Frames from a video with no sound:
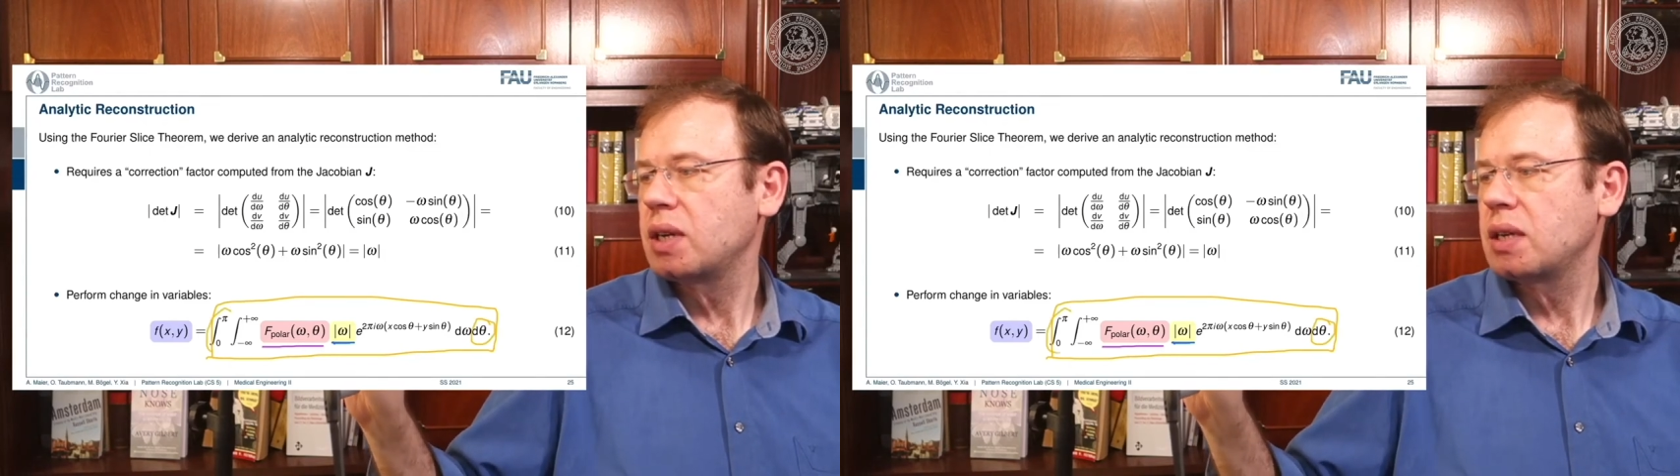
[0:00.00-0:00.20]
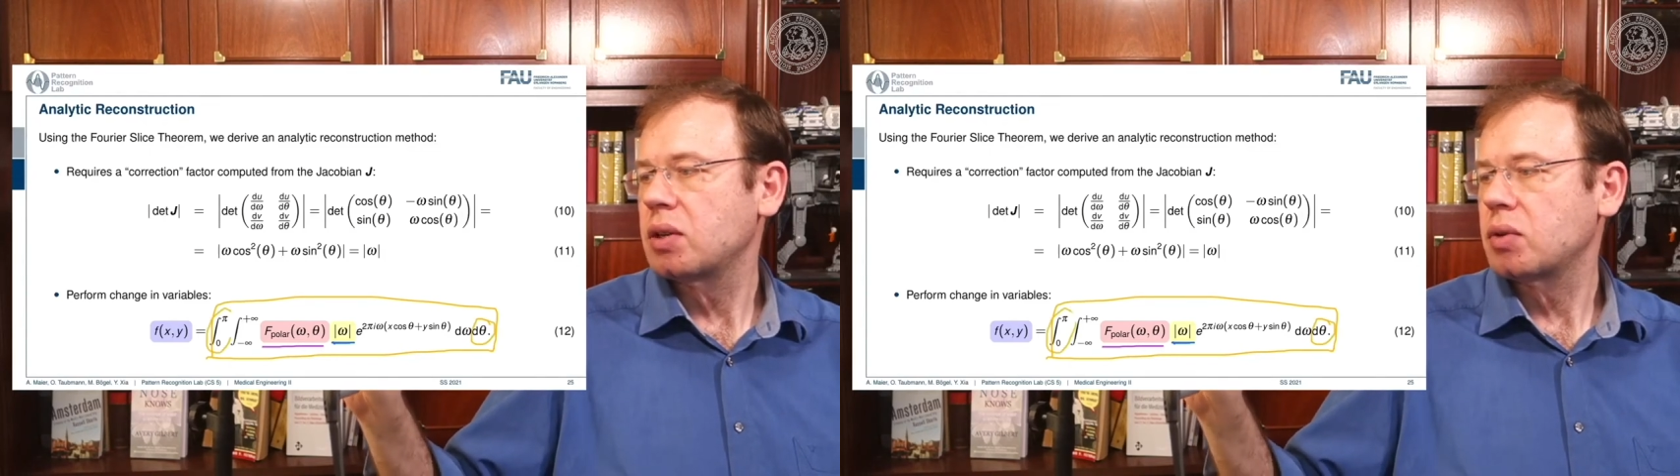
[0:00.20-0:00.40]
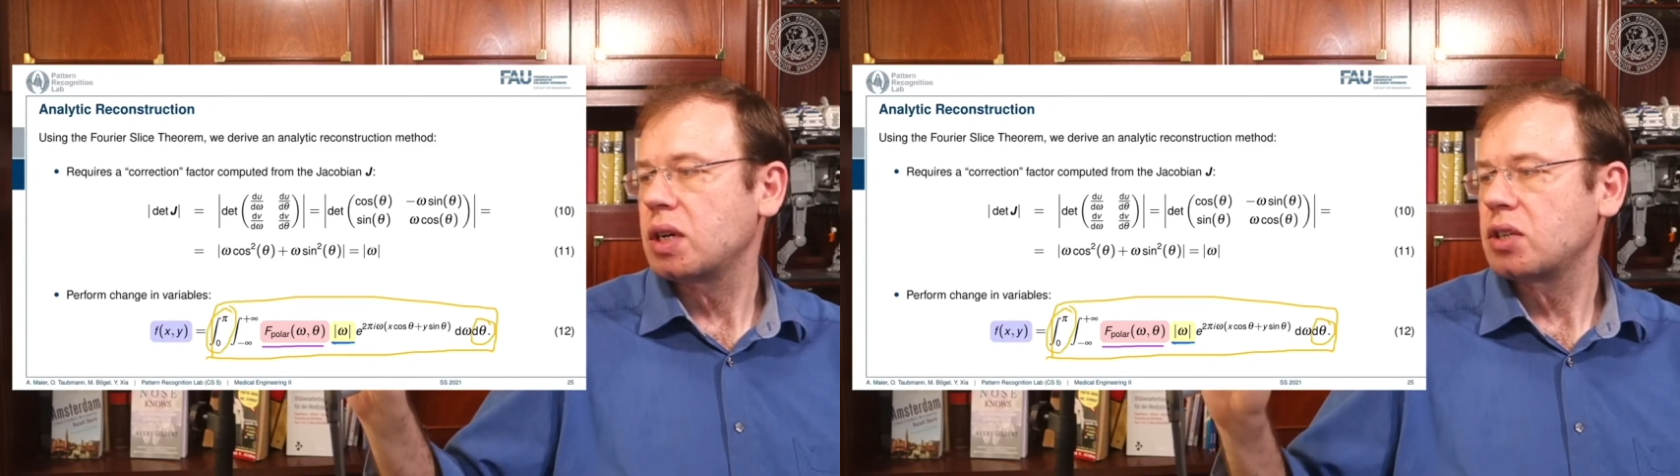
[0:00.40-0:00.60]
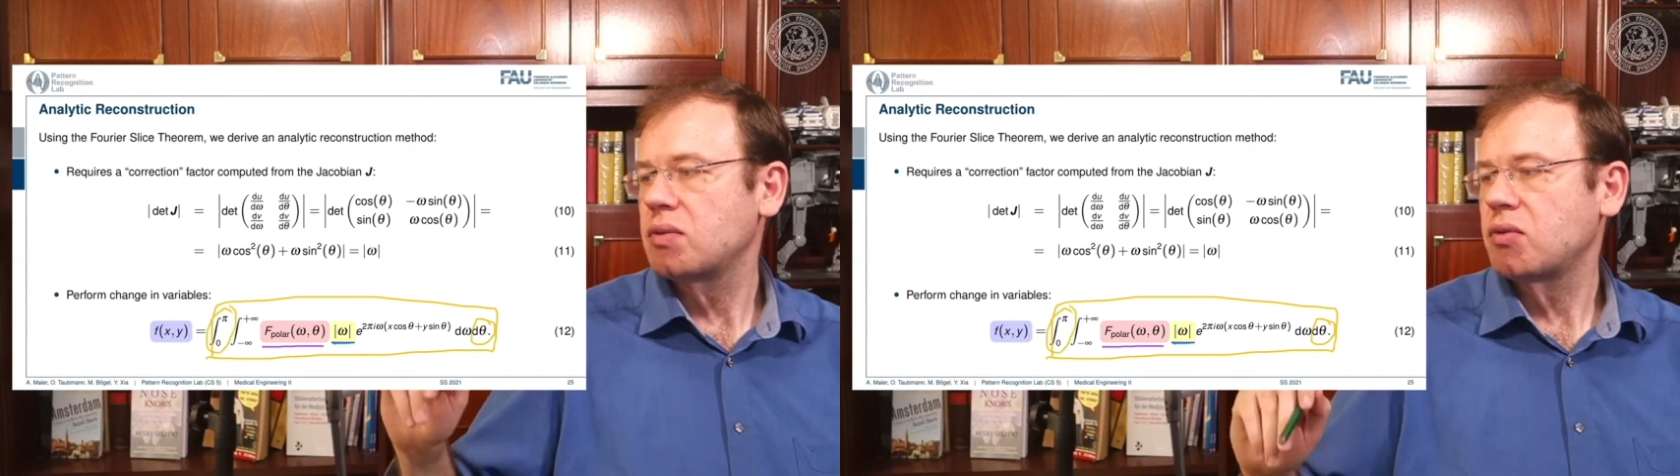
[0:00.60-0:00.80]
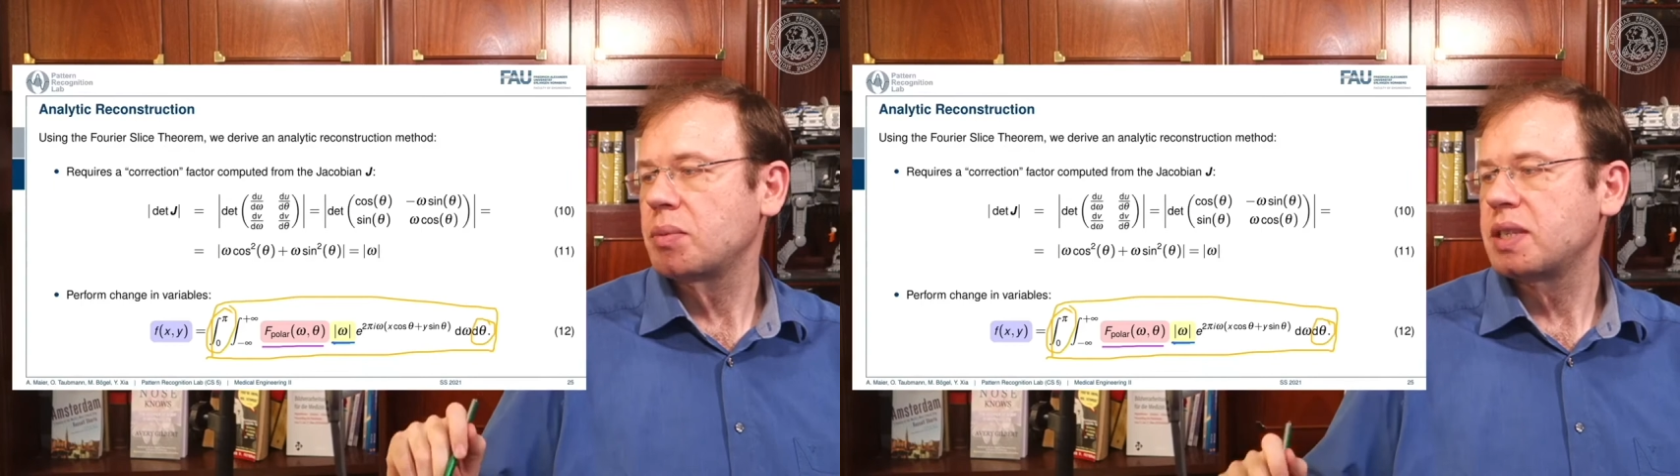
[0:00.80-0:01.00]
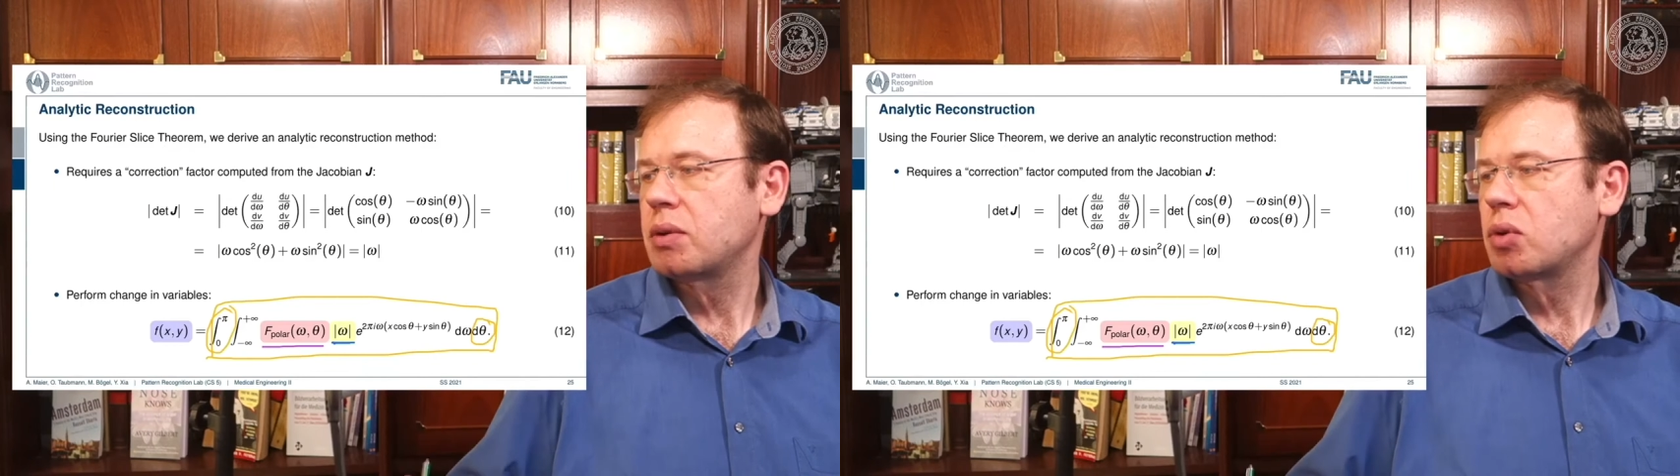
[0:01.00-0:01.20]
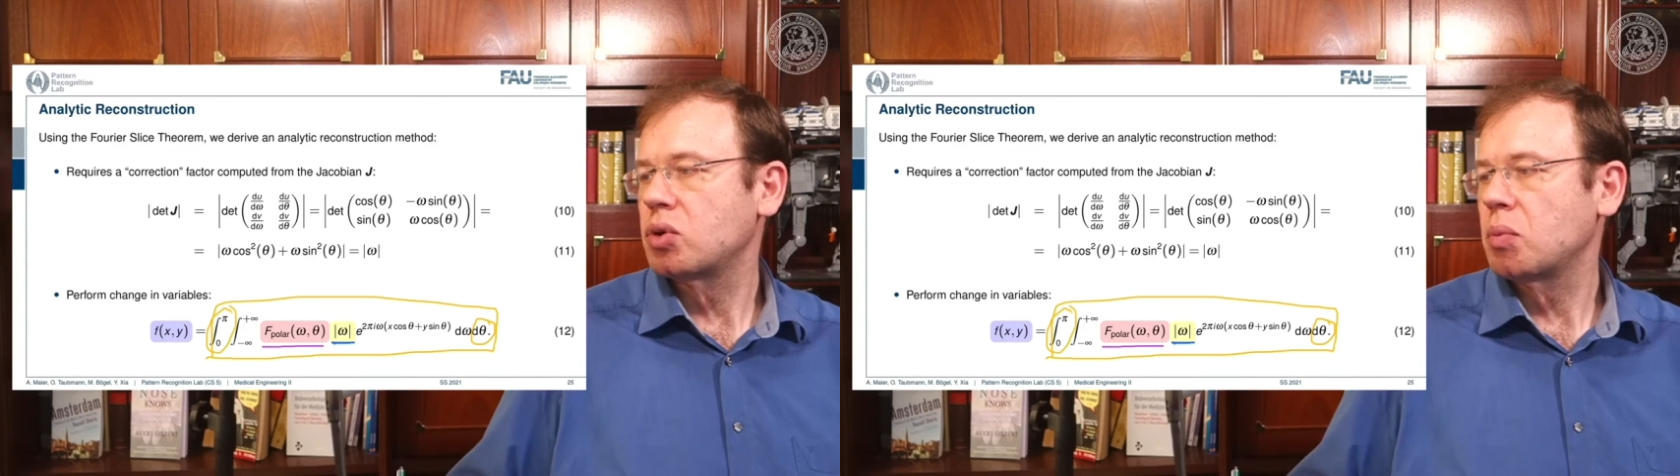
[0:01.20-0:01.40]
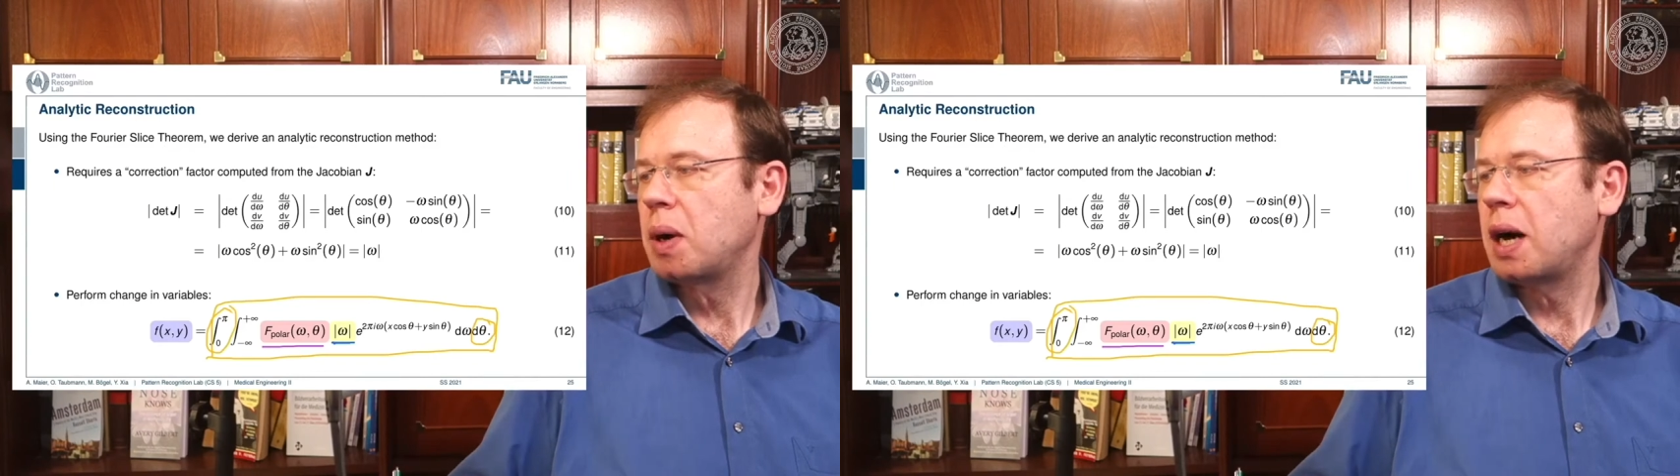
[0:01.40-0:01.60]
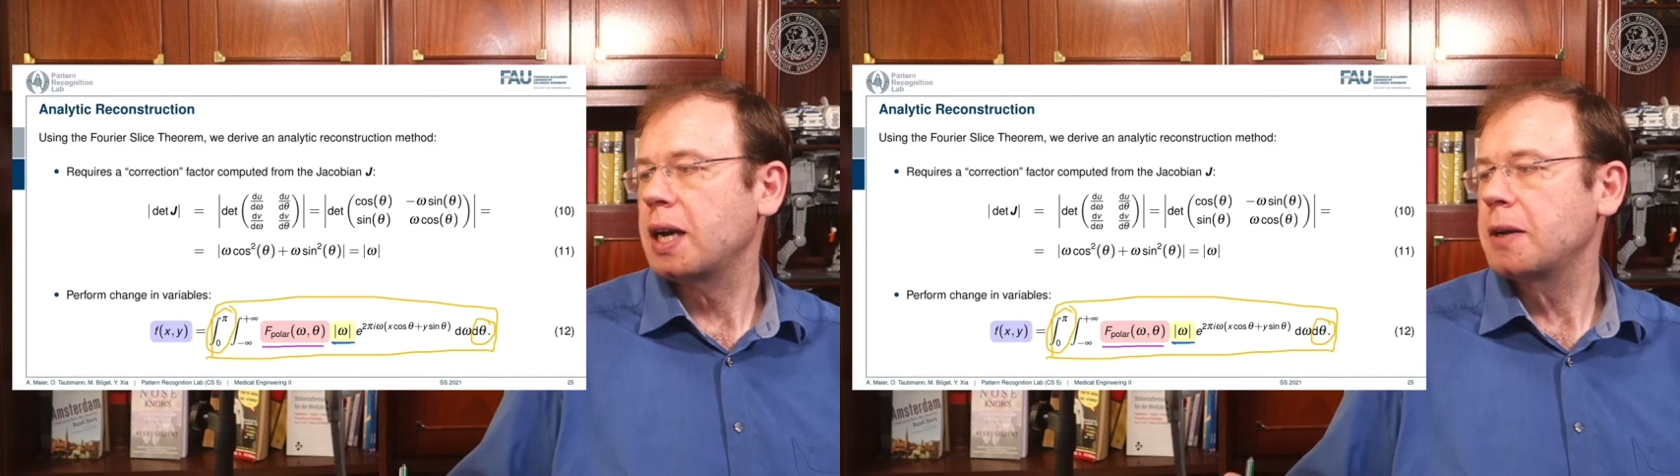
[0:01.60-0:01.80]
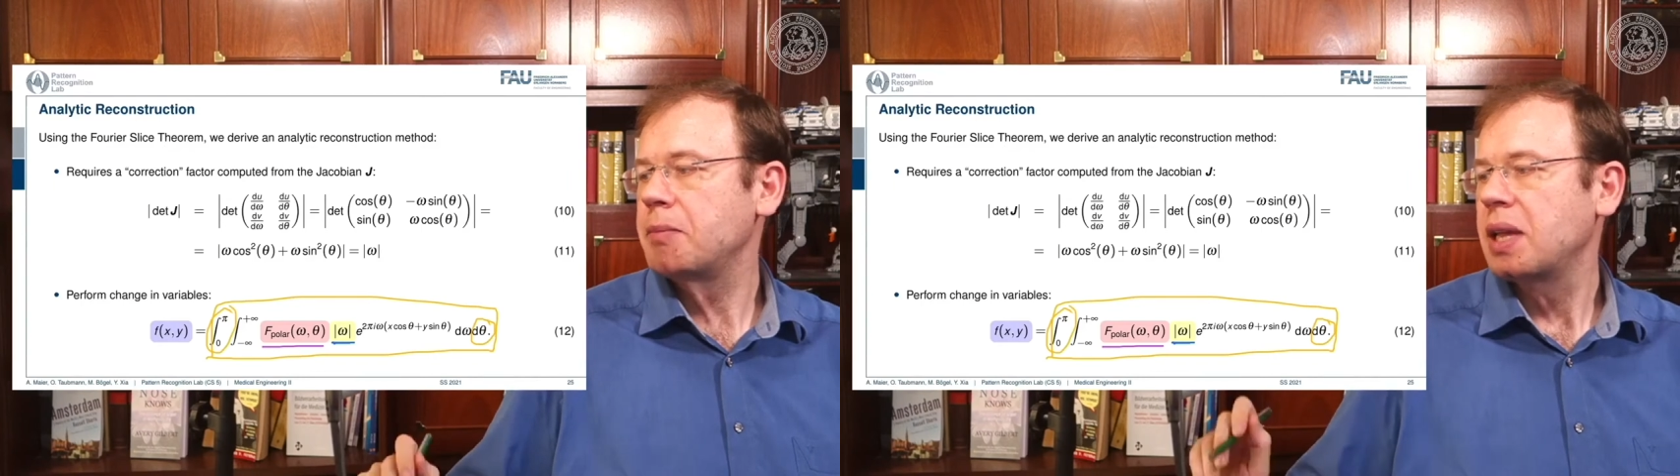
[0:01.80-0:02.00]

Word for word: integration from zero to pi,